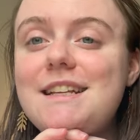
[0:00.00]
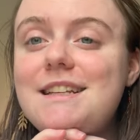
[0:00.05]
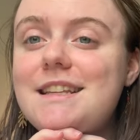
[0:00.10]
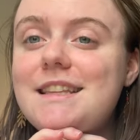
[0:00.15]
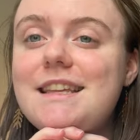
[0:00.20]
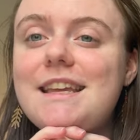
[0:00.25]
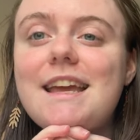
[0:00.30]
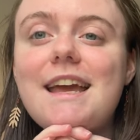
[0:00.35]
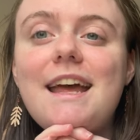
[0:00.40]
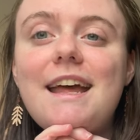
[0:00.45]
to
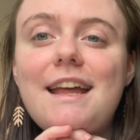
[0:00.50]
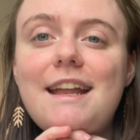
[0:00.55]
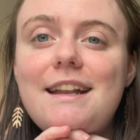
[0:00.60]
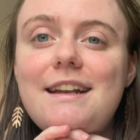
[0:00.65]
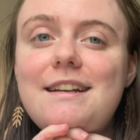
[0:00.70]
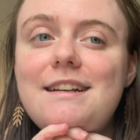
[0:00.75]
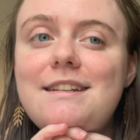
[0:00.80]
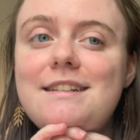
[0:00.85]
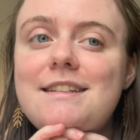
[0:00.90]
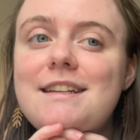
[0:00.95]
the
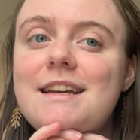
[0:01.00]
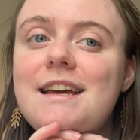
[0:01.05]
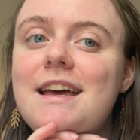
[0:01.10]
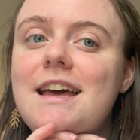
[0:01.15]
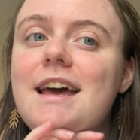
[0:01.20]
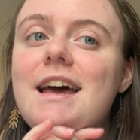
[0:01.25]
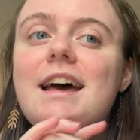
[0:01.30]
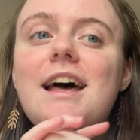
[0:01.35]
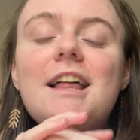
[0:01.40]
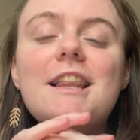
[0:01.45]
end,
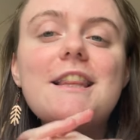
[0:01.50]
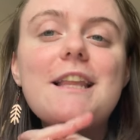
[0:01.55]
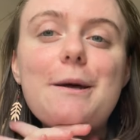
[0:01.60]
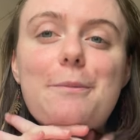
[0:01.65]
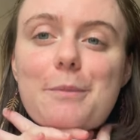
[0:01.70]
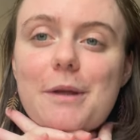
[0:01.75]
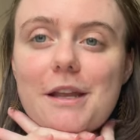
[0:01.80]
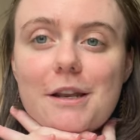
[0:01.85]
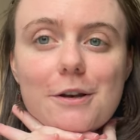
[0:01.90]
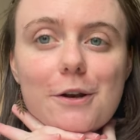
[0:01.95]

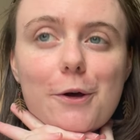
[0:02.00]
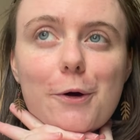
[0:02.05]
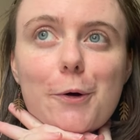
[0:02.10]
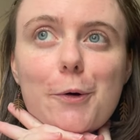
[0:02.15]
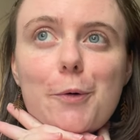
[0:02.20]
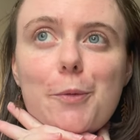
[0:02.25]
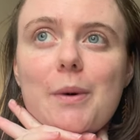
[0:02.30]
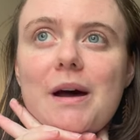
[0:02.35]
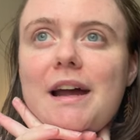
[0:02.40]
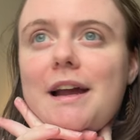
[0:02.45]
let me
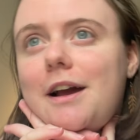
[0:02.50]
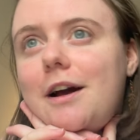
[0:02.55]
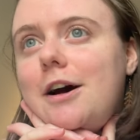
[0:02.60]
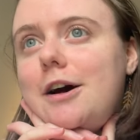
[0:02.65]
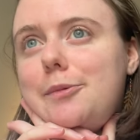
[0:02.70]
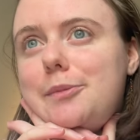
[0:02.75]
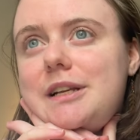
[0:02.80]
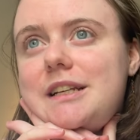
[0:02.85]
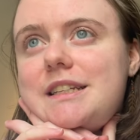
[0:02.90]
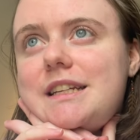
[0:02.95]
know by
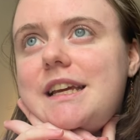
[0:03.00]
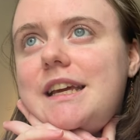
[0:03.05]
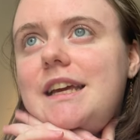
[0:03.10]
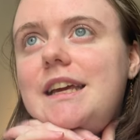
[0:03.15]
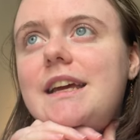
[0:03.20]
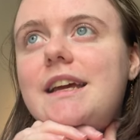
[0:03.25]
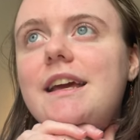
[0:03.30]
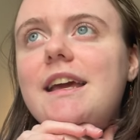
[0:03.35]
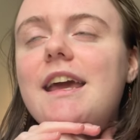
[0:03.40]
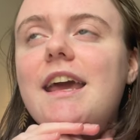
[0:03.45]

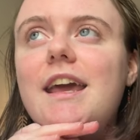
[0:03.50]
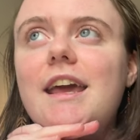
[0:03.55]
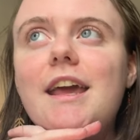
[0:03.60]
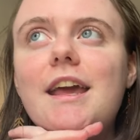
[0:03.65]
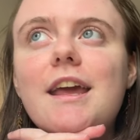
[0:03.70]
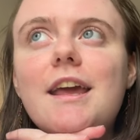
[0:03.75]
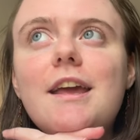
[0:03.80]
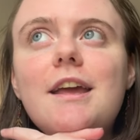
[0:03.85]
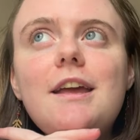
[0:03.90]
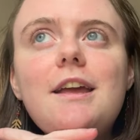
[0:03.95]
commenting
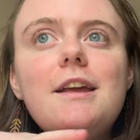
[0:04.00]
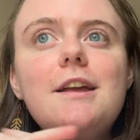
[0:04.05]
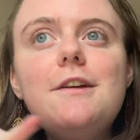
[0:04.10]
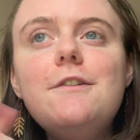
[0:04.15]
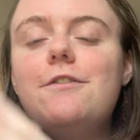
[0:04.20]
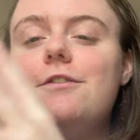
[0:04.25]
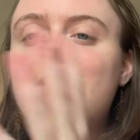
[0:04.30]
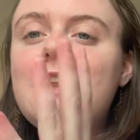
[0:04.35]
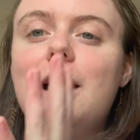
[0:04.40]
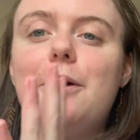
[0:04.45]
a
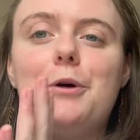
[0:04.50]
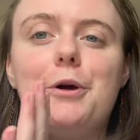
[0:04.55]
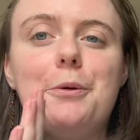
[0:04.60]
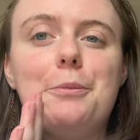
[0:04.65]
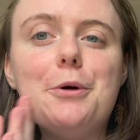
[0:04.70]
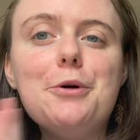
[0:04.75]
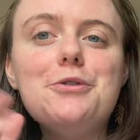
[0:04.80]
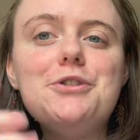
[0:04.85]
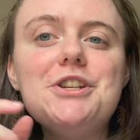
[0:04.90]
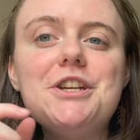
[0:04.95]
flower
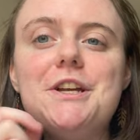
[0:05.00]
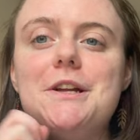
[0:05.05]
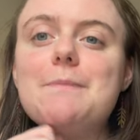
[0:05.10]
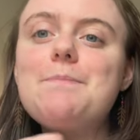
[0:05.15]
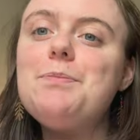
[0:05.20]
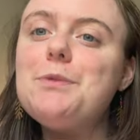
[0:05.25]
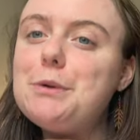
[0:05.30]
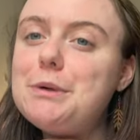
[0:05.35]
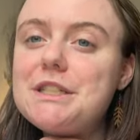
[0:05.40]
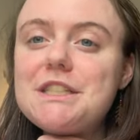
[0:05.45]
emoji,
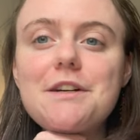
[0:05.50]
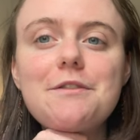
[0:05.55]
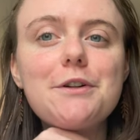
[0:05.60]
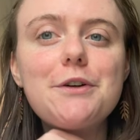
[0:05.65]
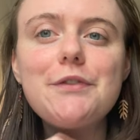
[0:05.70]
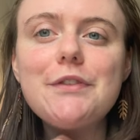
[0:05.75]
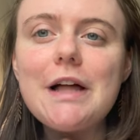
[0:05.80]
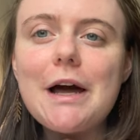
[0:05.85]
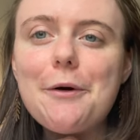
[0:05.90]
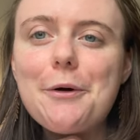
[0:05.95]
whichever
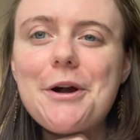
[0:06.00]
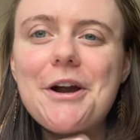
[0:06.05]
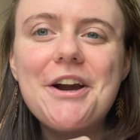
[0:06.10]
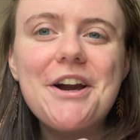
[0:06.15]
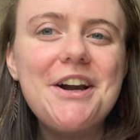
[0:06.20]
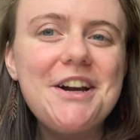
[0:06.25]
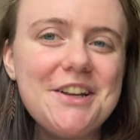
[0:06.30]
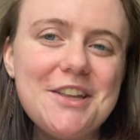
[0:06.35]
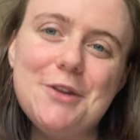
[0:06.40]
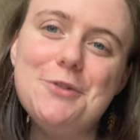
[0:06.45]

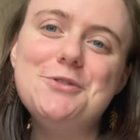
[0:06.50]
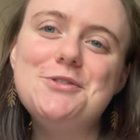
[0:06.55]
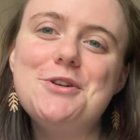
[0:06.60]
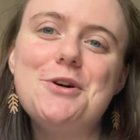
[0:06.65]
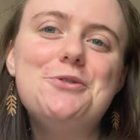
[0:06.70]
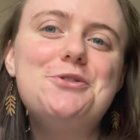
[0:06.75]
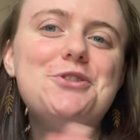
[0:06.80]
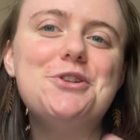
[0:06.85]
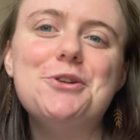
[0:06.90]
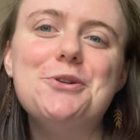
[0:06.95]
flower you
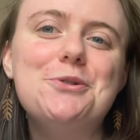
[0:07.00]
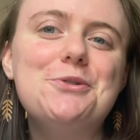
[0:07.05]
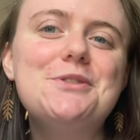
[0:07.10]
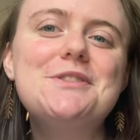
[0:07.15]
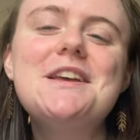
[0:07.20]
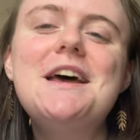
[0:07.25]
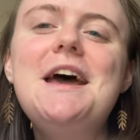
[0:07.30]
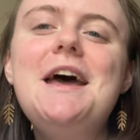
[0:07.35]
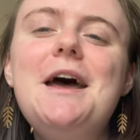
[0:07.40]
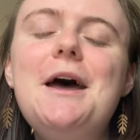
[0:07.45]
so choose.